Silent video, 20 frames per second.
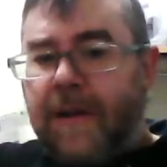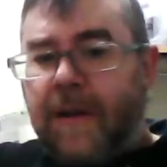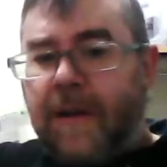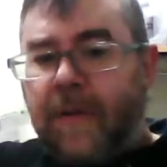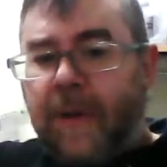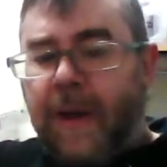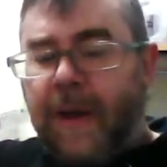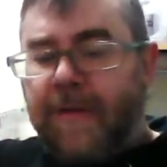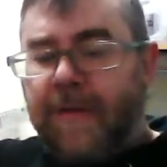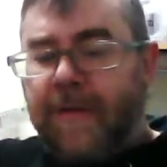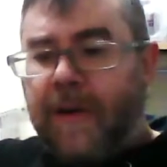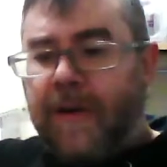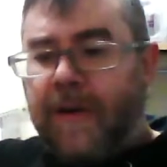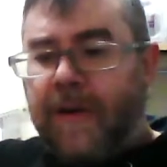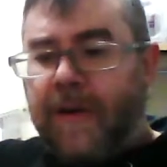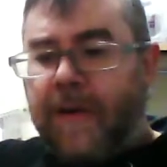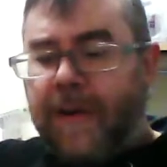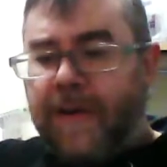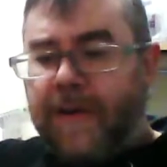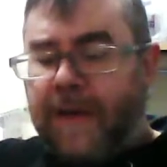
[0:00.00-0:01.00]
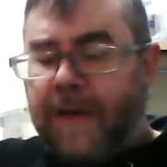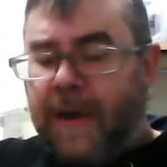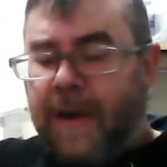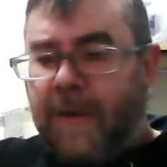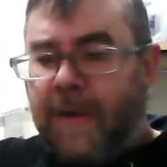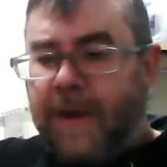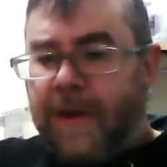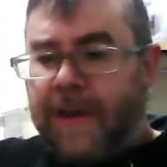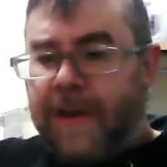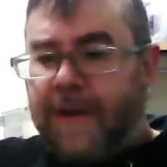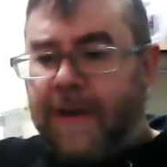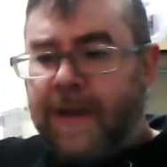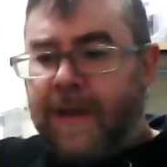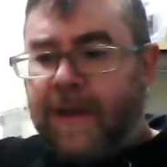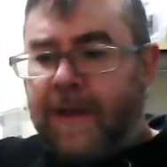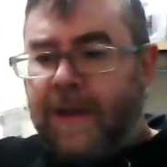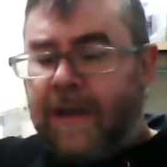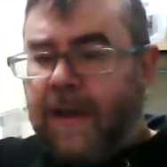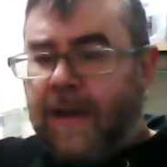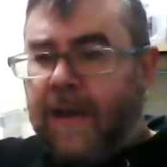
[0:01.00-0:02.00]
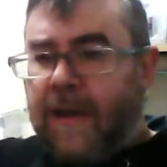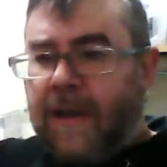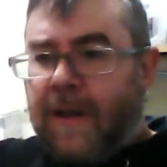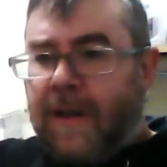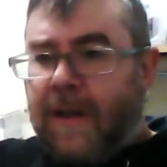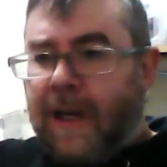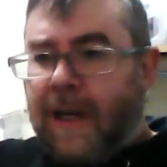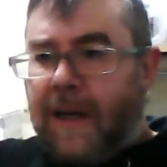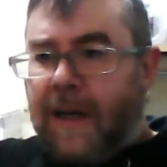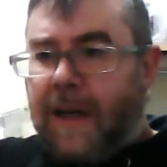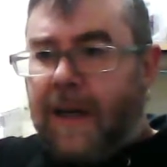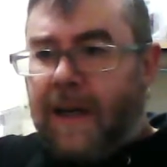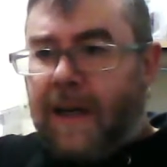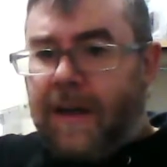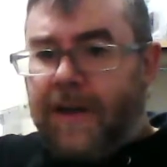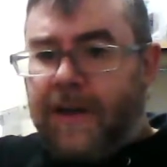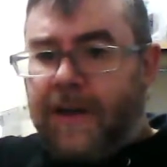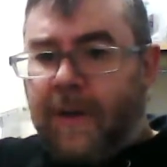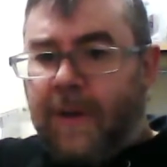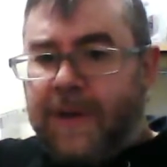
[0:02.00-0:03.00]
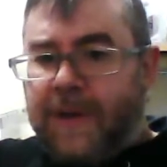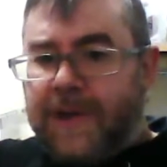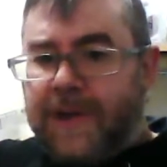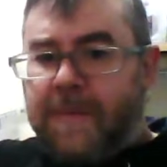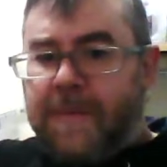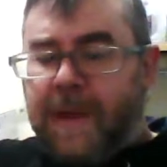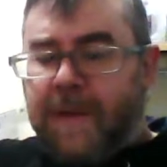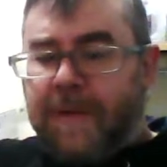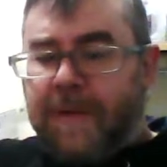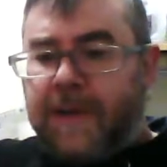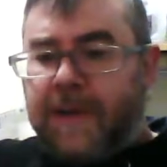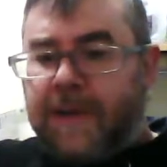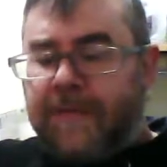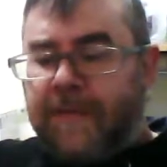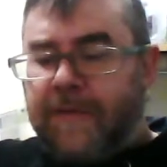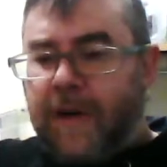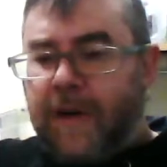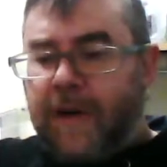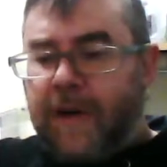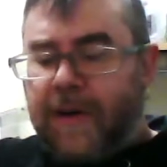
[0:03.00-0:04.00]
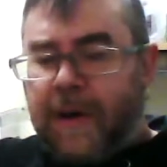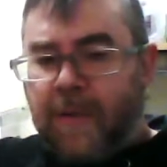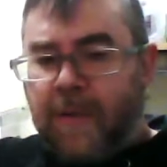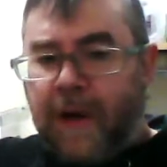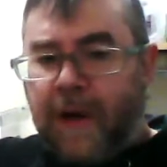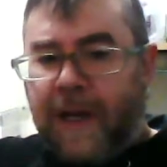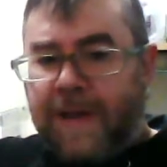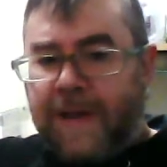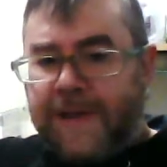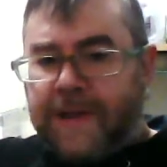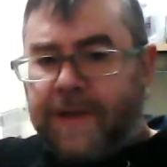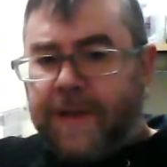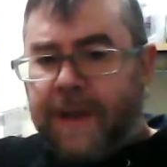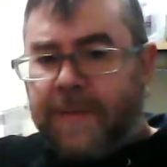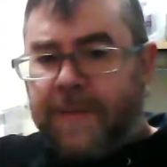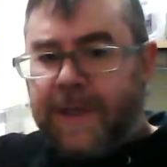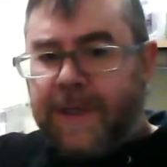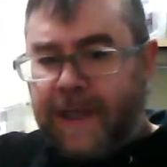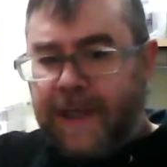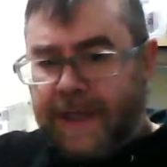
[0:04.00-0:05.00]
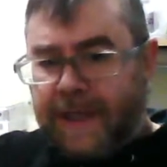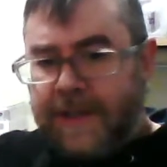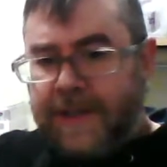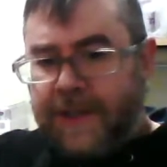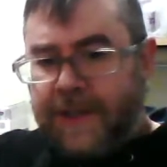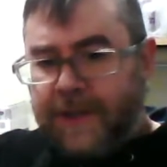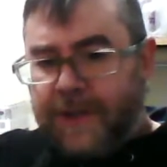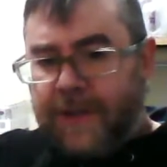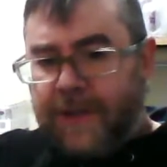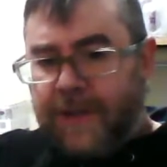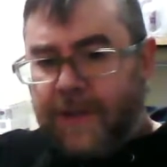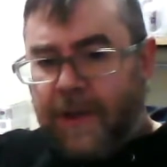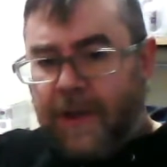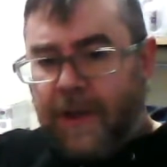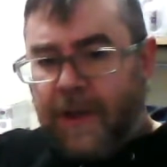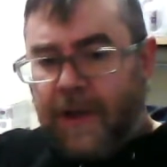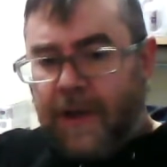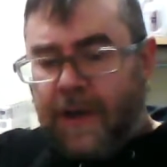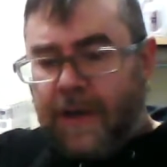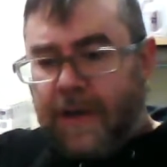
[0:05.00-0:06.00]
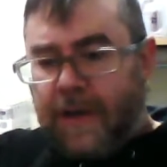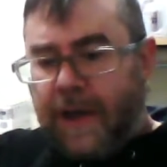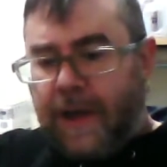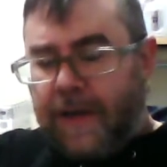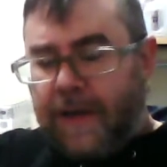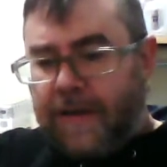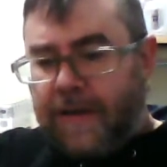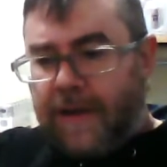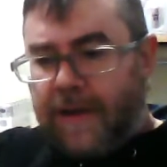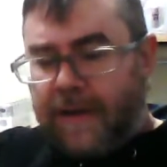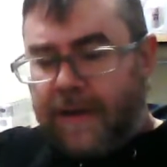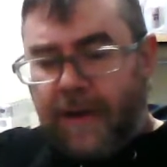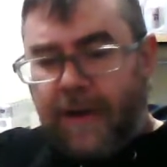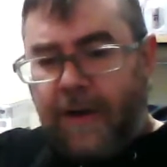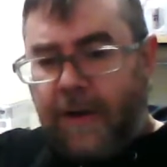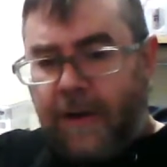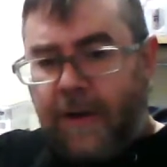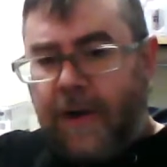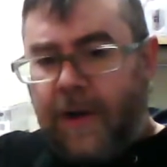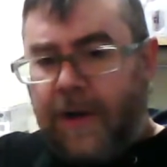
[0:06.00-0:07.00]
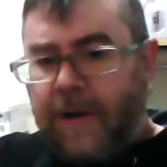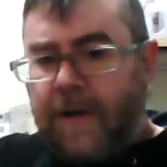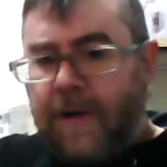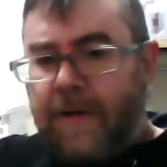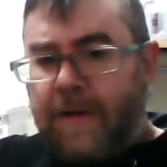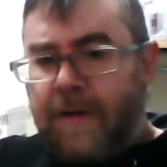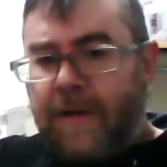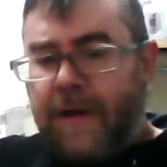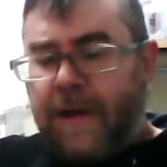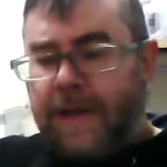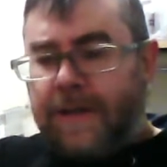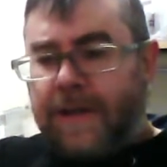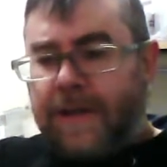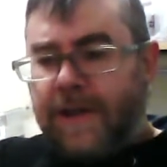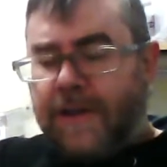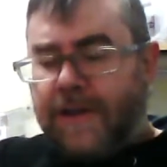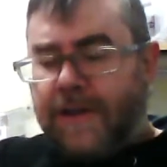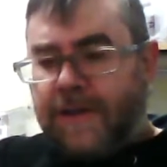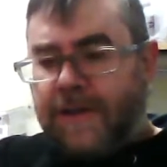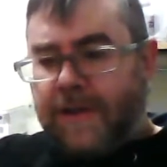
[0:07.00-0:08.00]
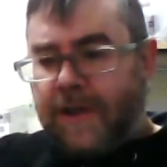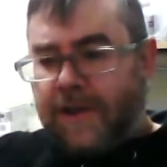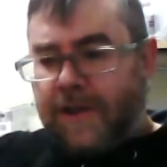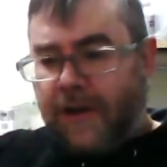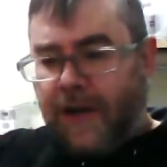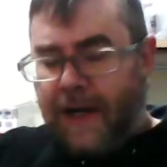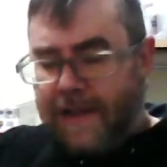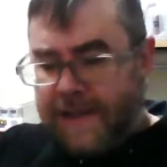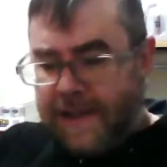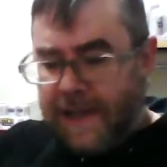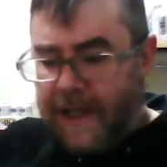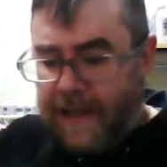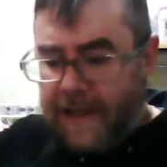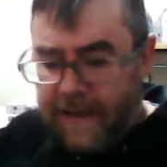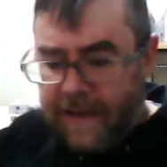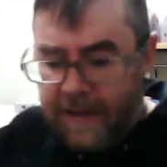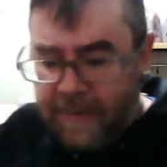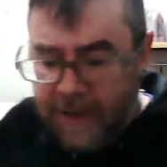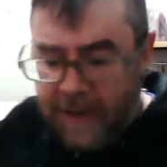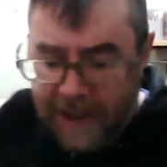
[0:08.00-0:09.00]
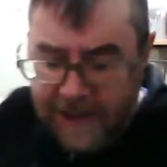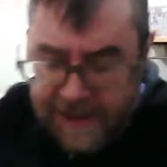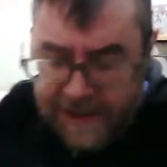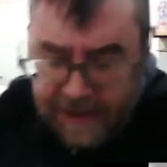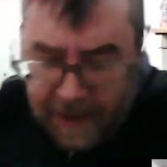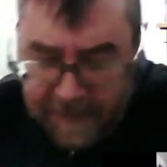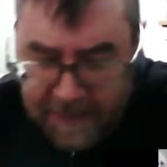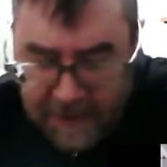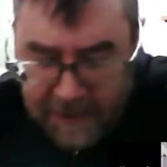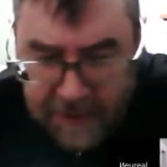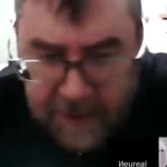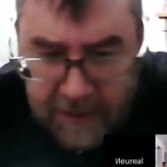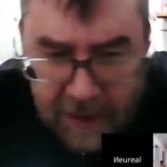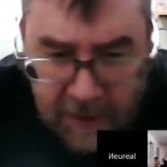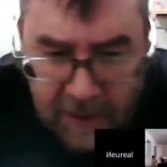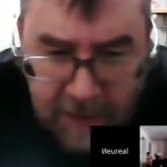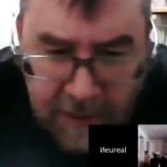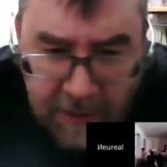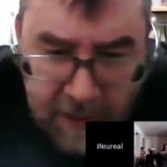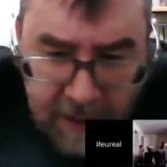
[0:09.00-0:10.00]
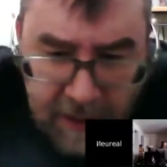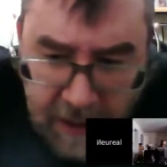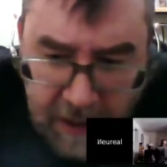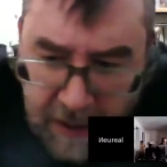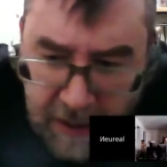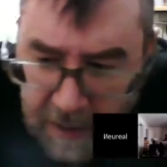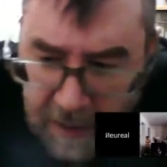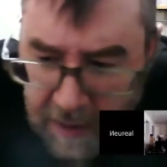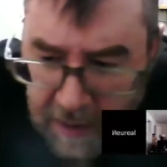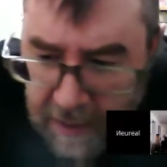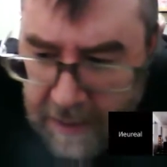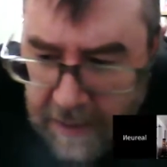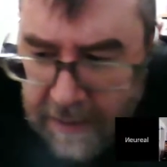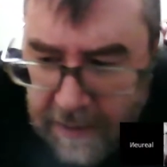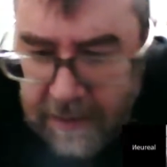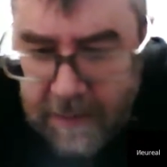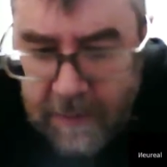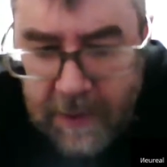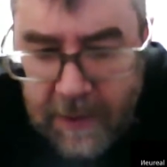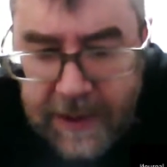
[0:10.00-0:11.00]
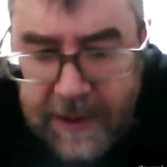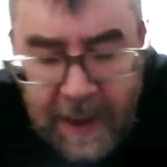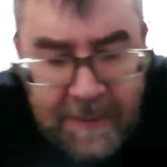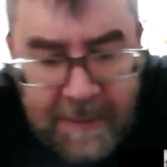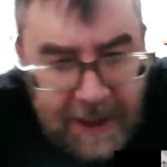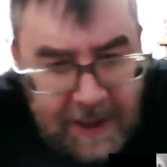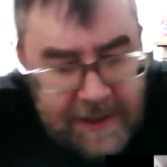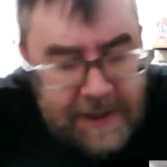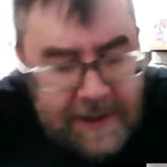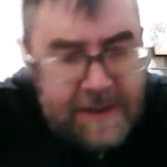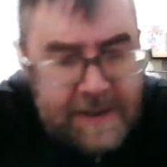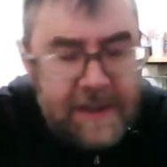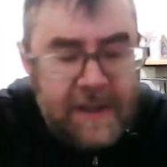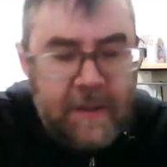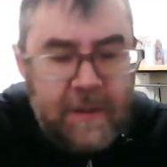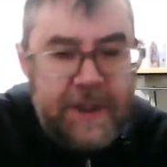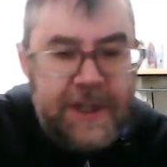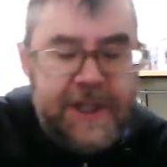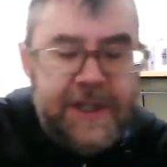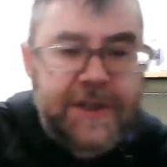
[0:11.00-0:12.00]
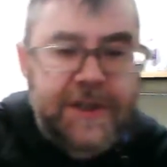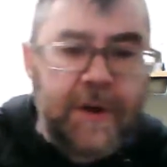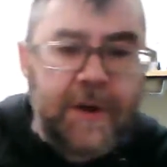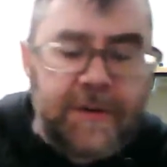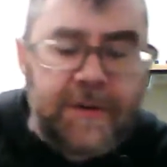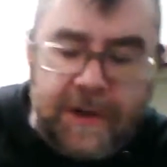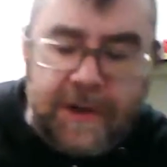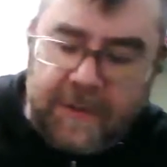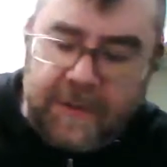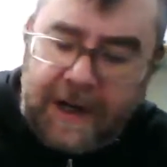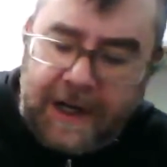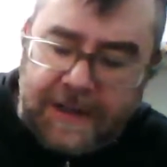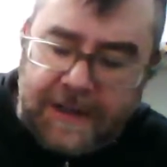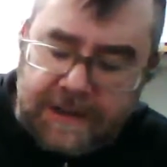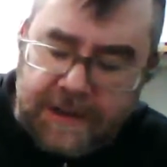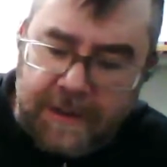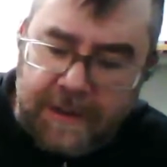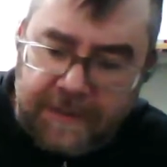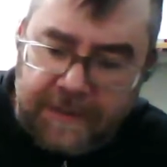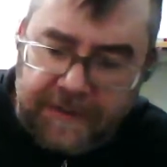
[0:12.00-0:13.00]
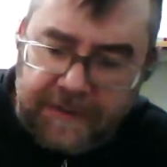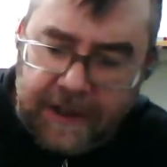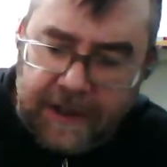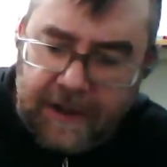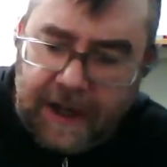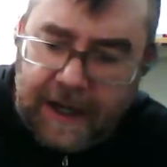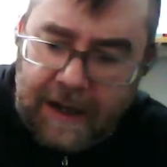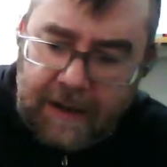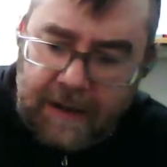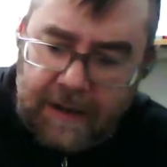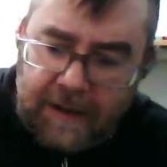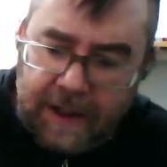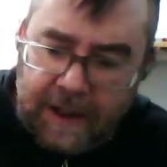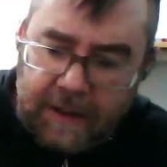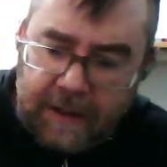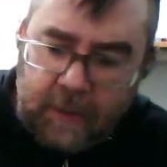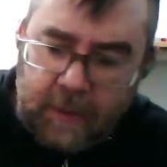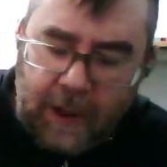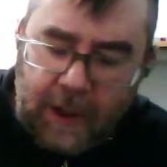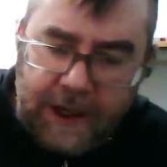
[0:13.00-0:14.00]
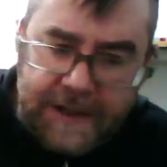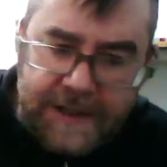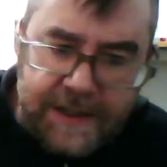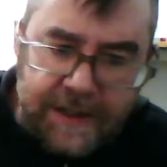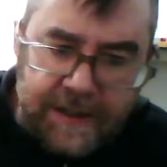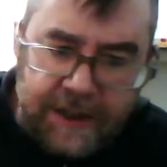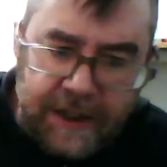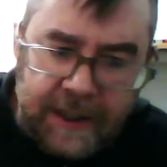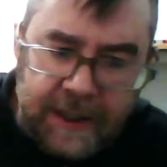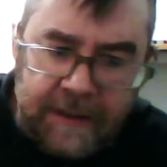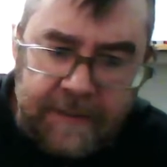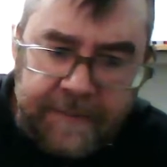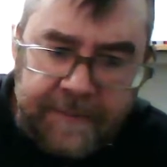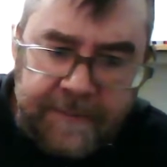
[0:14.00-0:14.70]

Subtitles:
or whatever of the network, and then we should be able to convert the brain script into like the code, like to translate the brain script into code. what that means is that we just go through the brain script, figure out like what it's doing,